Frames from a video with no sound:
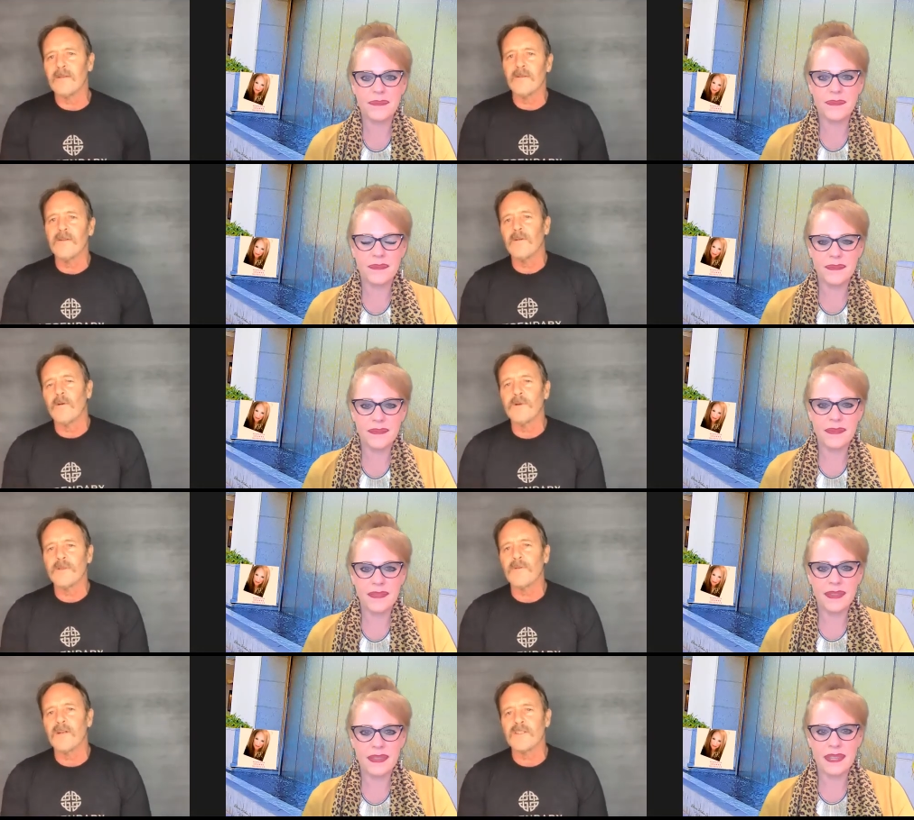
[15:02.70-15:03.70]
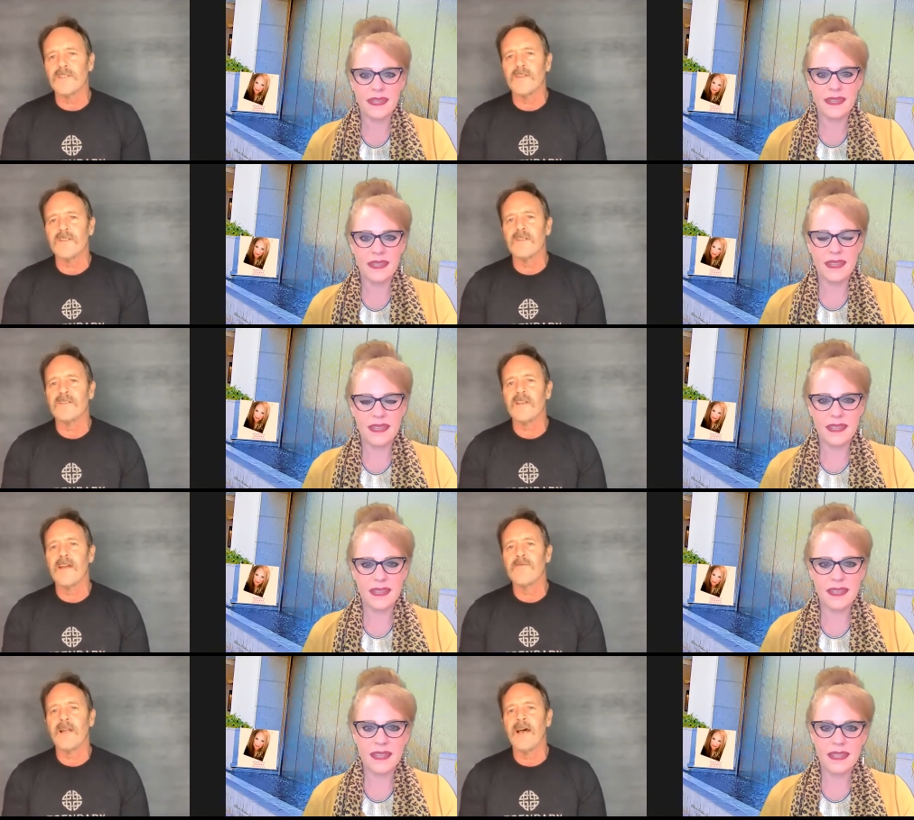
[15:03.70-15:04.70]
Speaker 1: you know, put the projects on the side
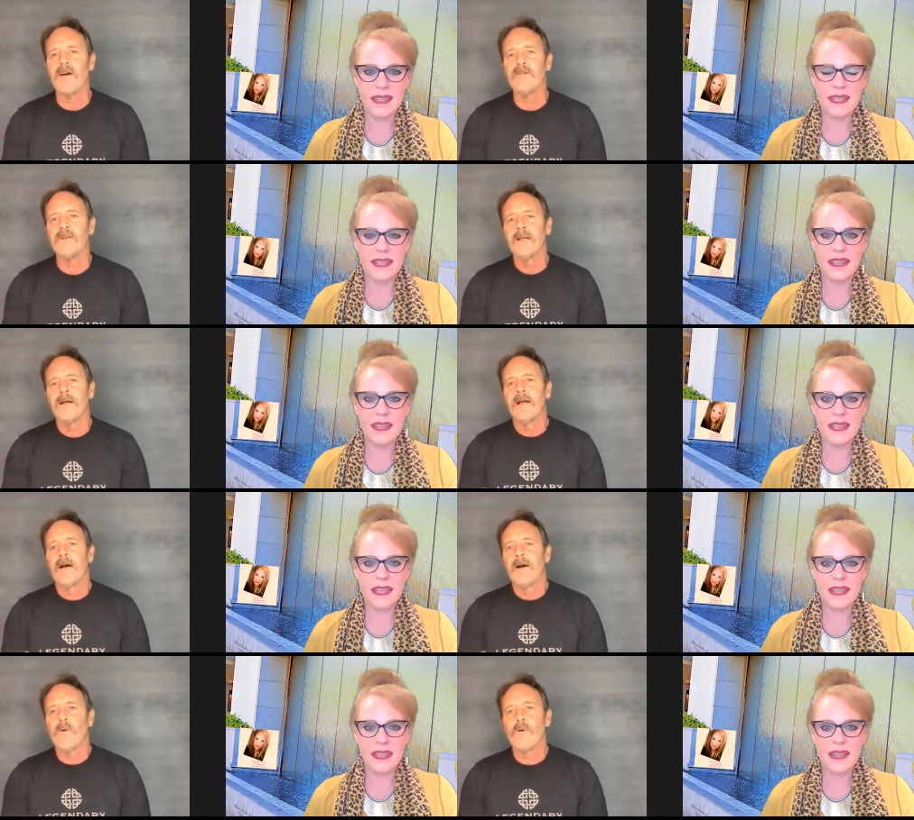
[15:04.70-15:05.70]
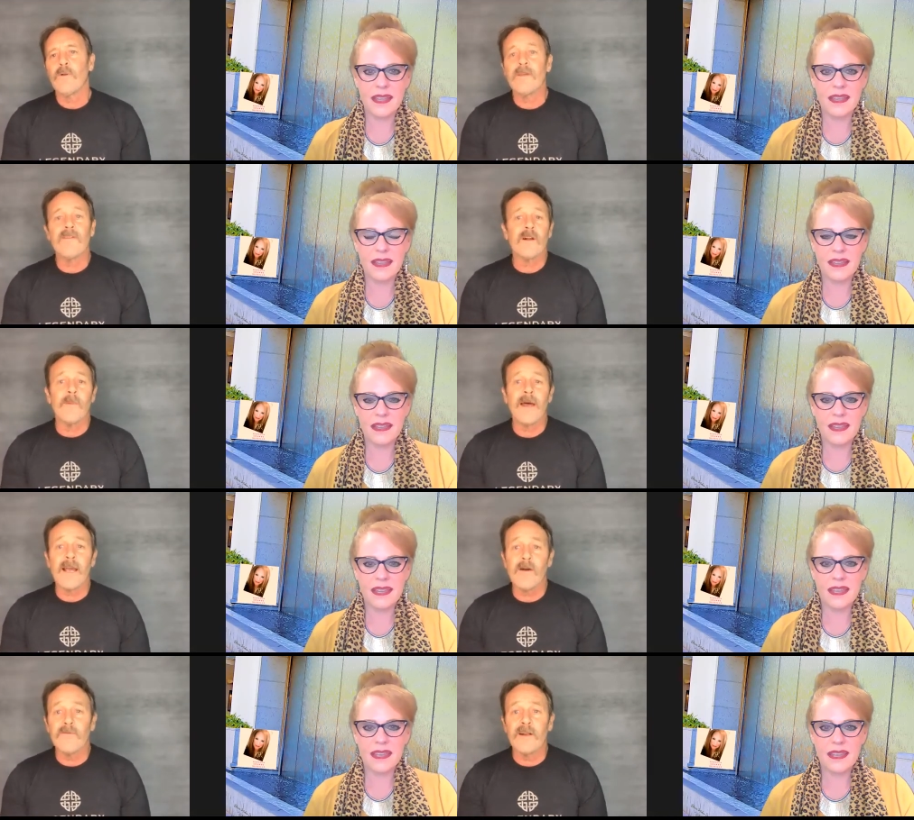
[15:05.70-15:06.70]
for now, or they've got to go back
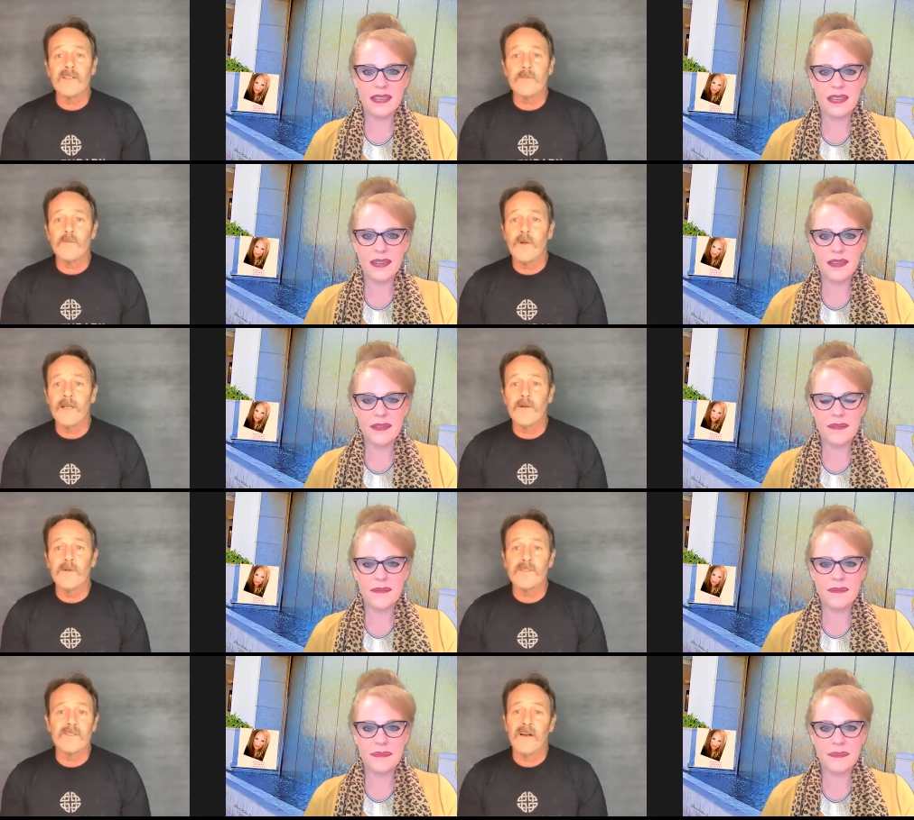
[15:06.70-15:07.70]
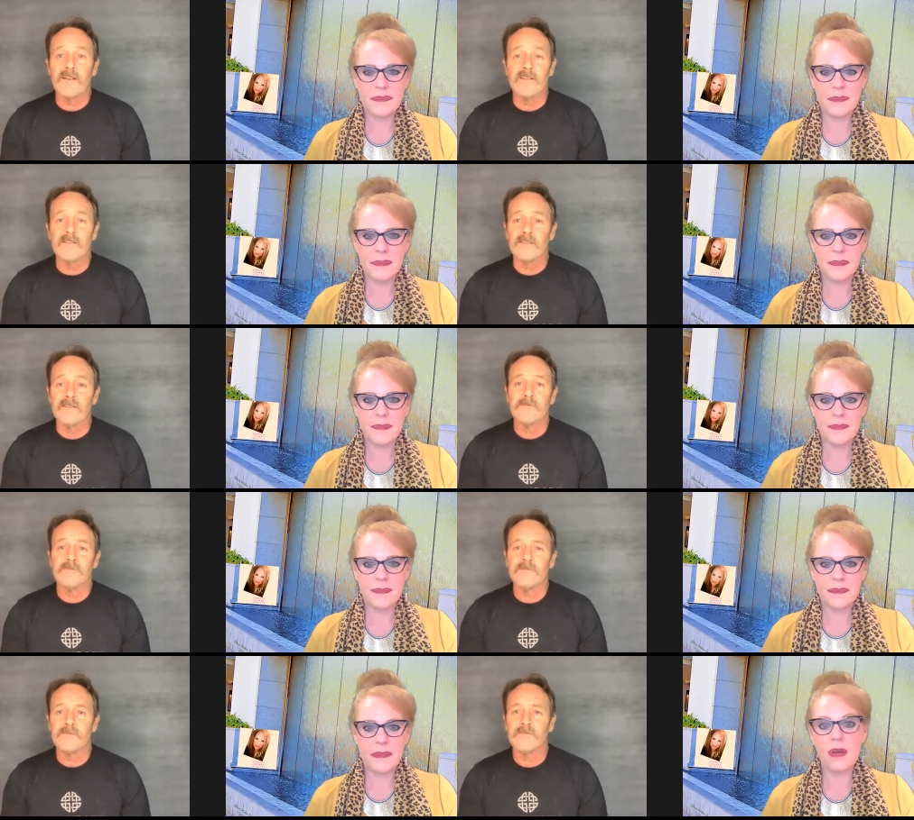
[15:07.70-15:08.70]
out and find some more money, which is not easy.
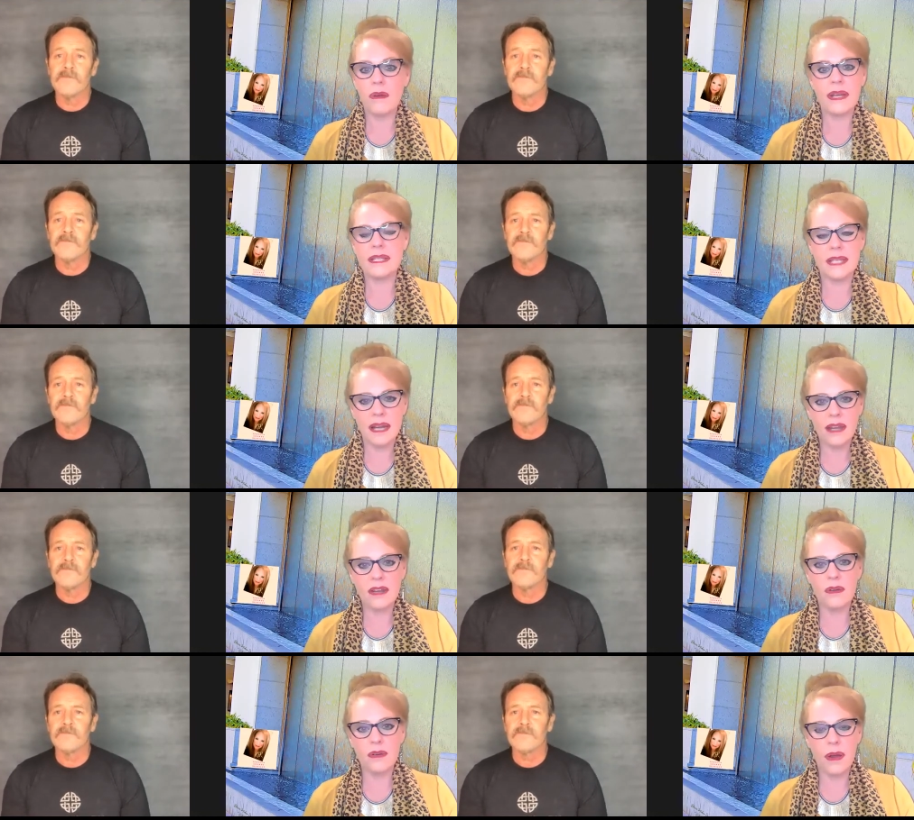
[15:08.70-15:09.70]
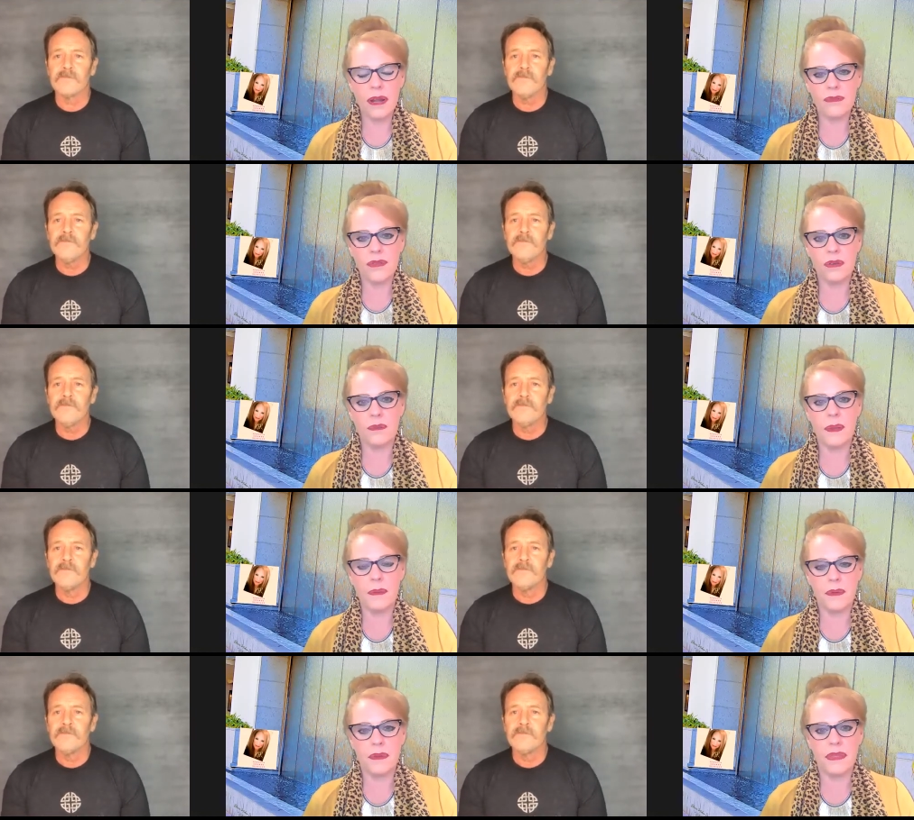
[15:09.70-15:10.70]
Speaker 2: No, it isn't. I know quite a few
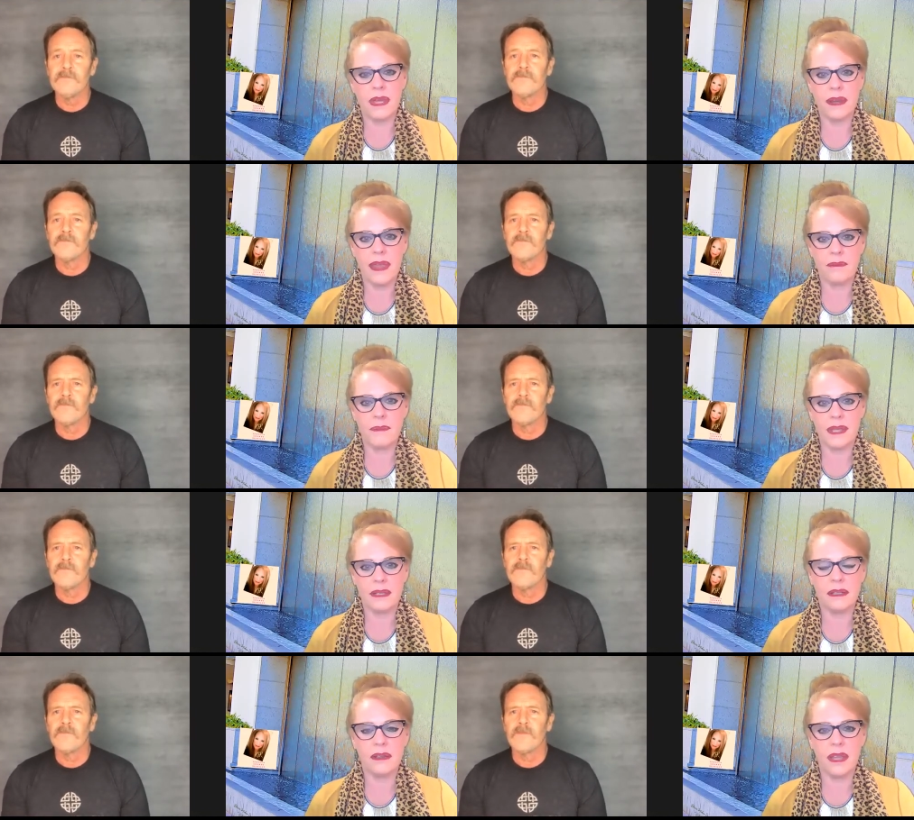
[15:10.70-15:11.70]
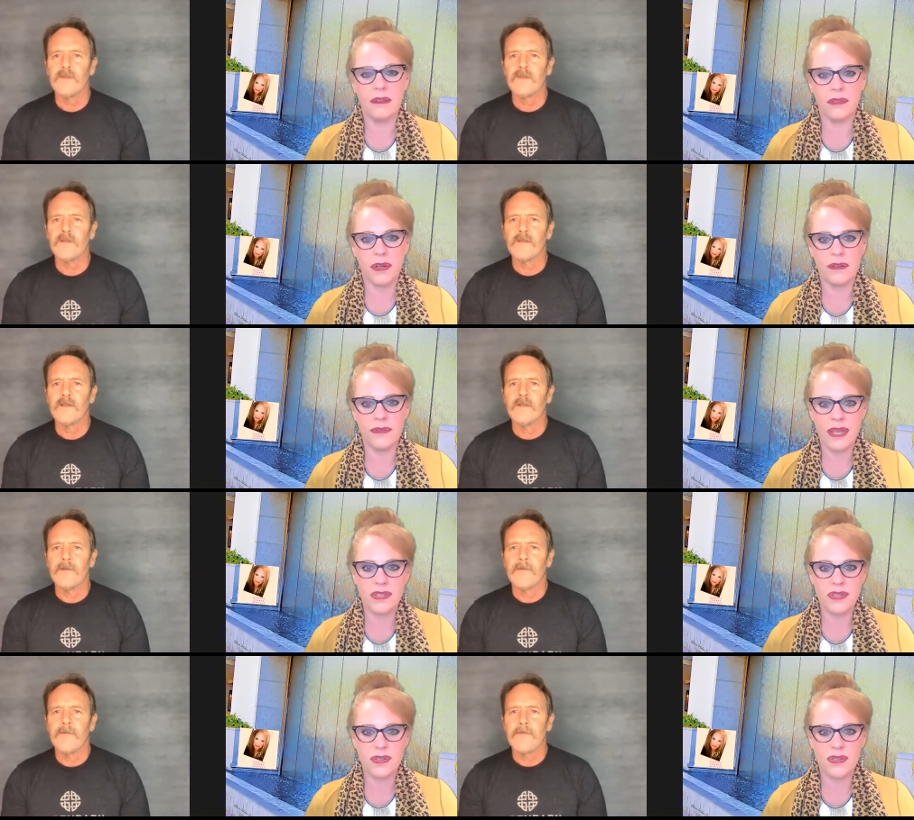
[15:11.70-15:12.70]
people that have been looking for
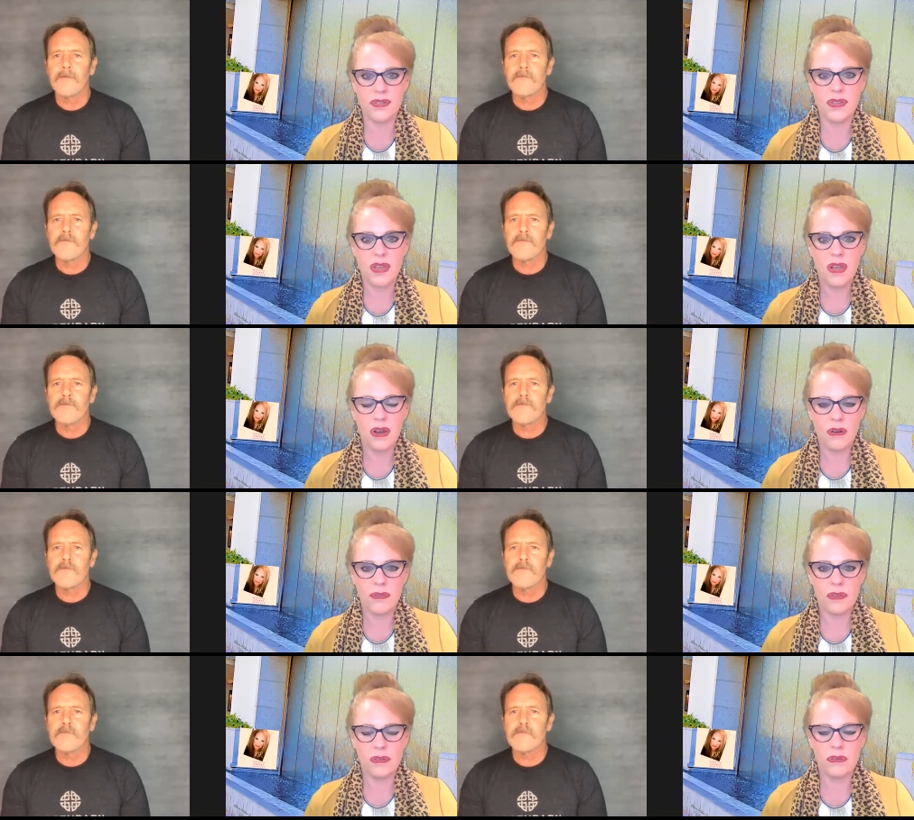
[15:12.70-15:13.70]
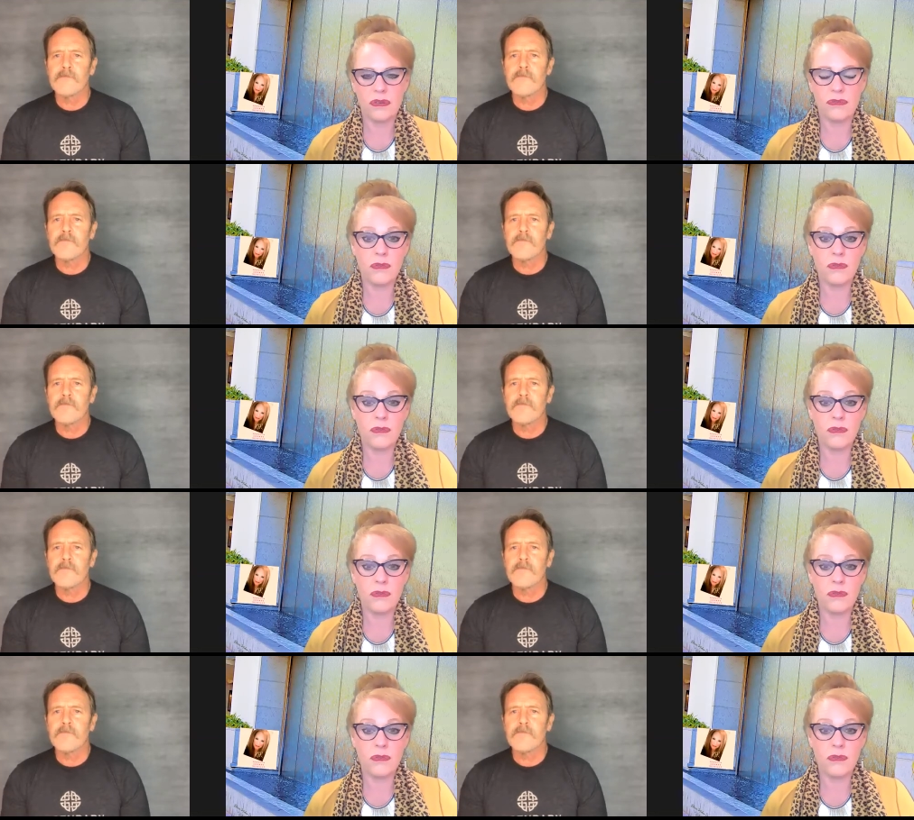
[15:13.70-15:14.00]
investors over the